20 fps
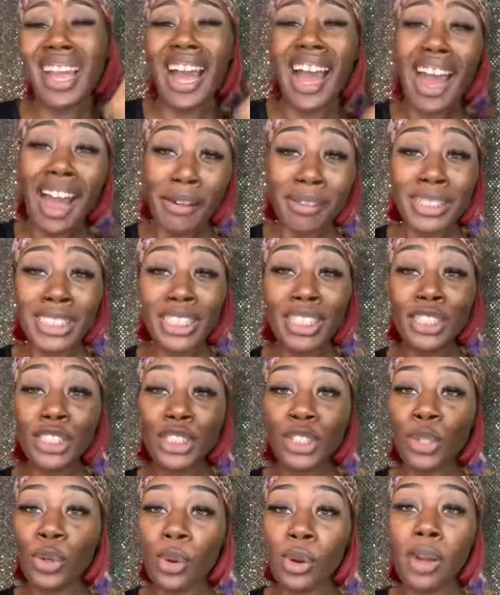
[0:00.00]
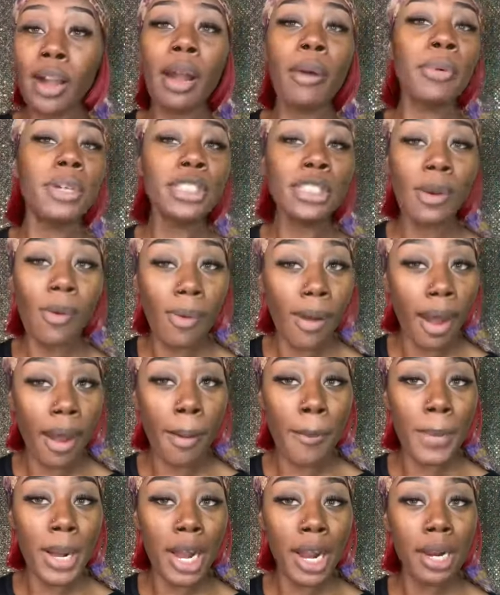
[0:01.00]
I was in the store. I went to
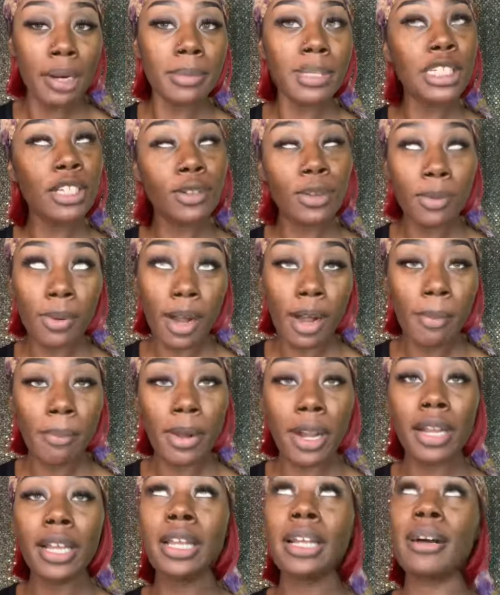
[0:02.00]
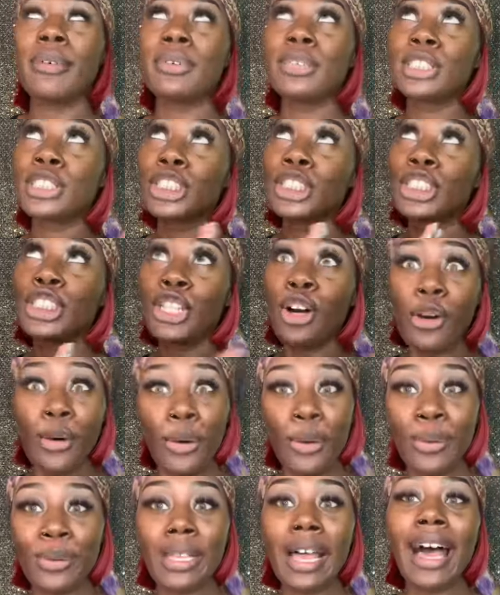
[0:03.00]
Walmart, my local Walmart, and I was so
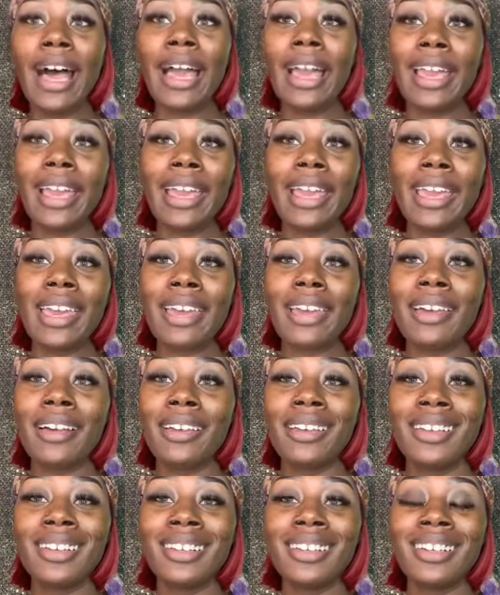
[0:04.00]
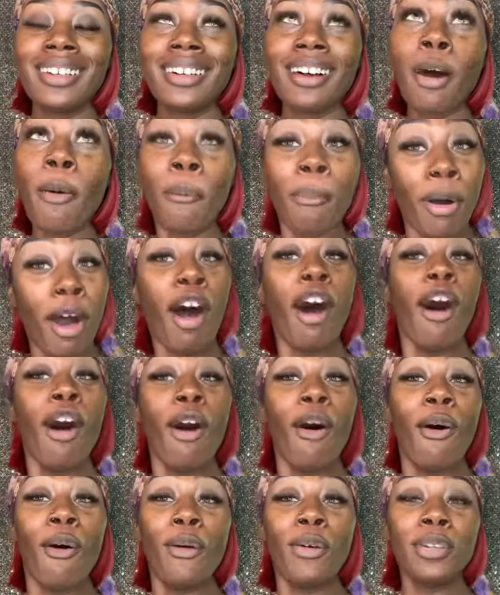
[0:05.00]
like
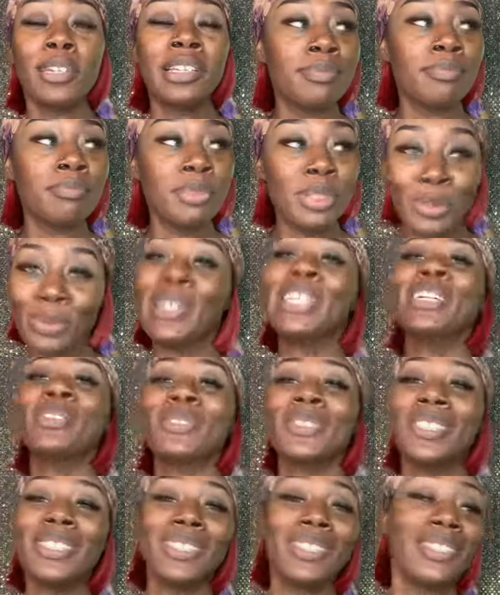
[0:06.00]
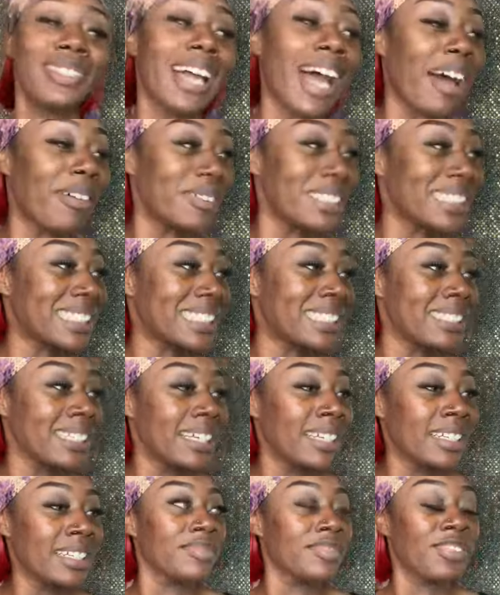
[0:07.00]
appalled, bewildered. I was
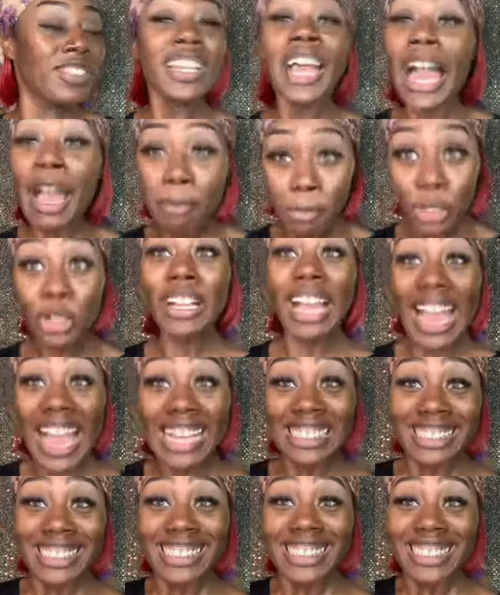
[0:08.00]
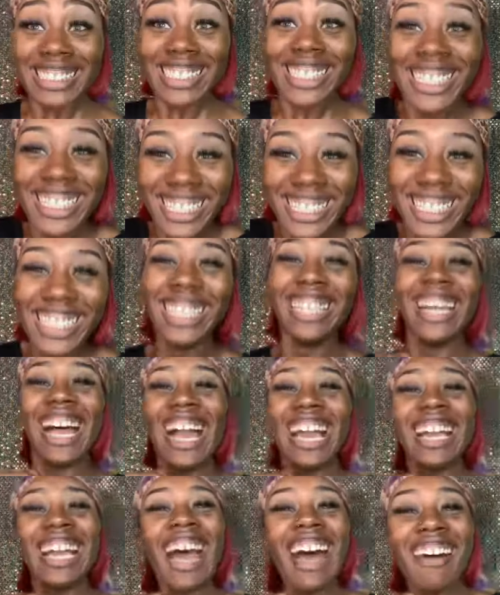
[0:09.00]
flabbergasted.
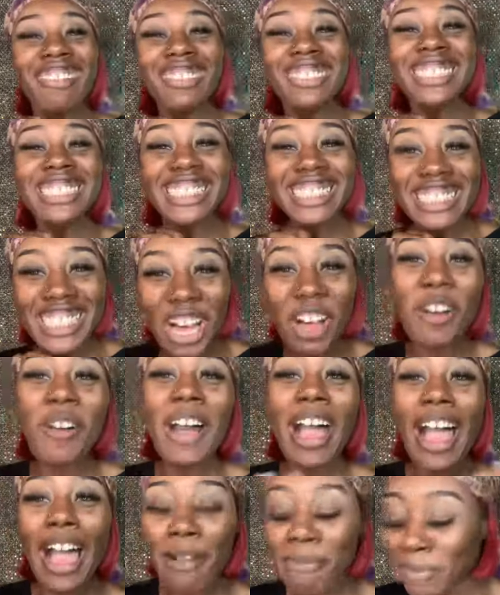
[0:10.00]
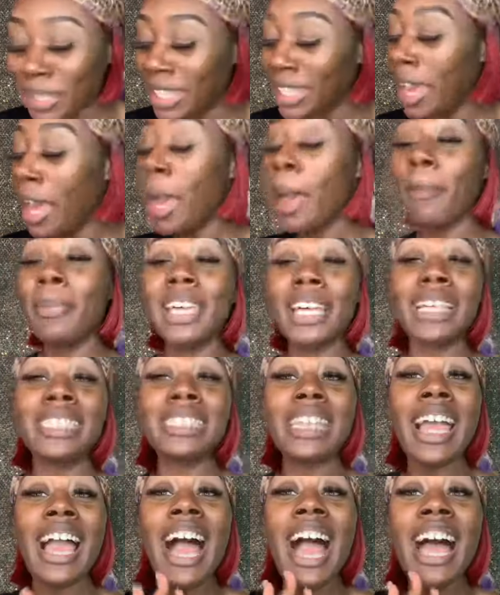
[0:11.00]
Like I was so happy
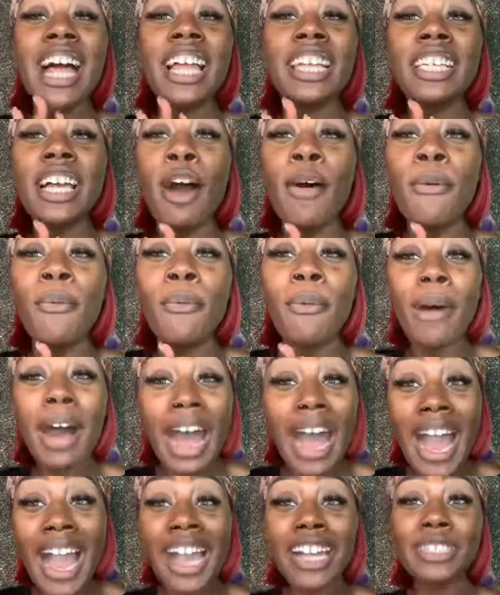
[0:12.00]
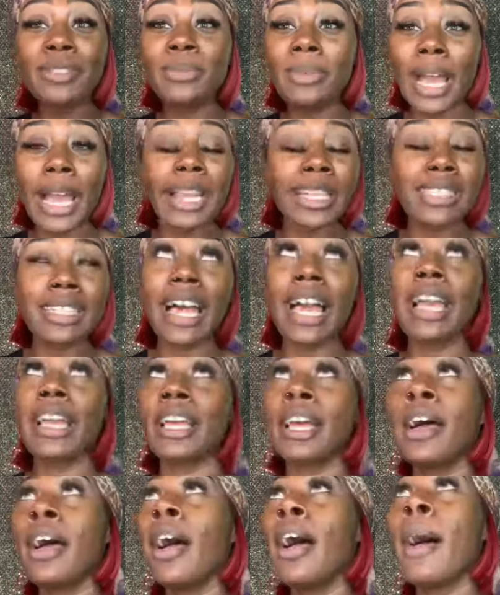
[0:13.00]
because they had a wide range.
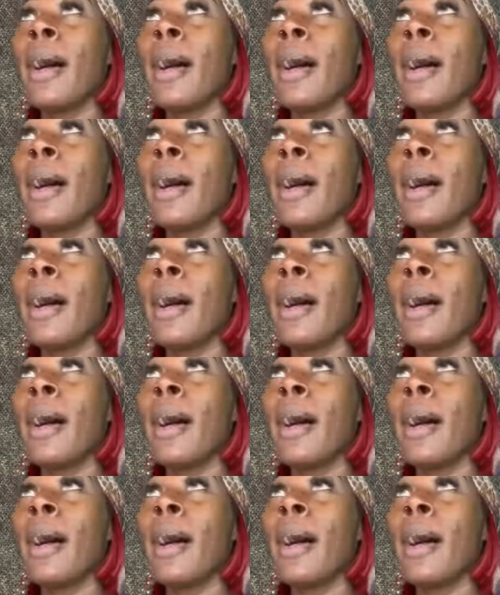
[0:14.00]
Like.